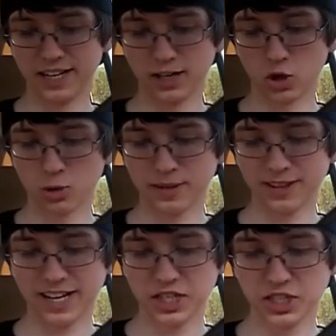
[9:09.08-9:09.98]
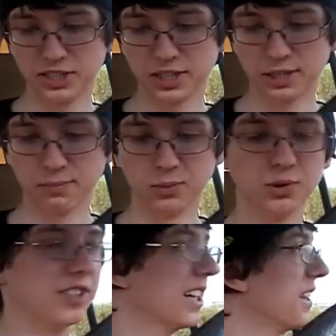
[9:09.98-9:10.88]
a urban legend type
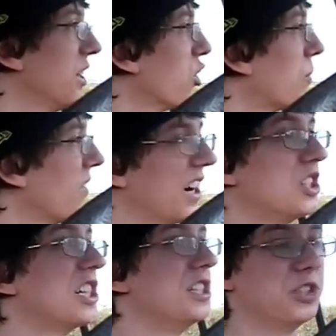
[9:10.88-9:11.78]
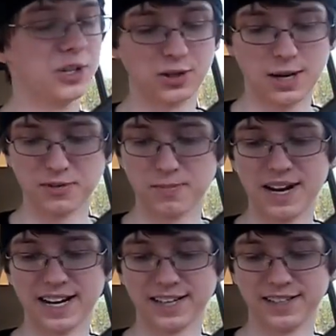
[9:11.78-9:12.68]
movie that the urban legend, you know, comes
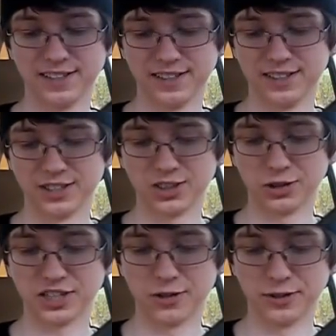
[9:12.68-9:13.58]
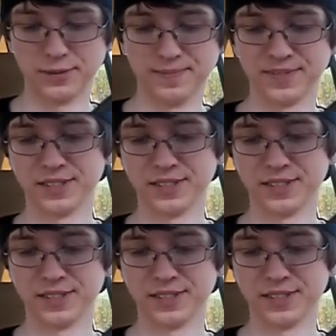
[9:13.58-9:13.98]
back, starts killing them.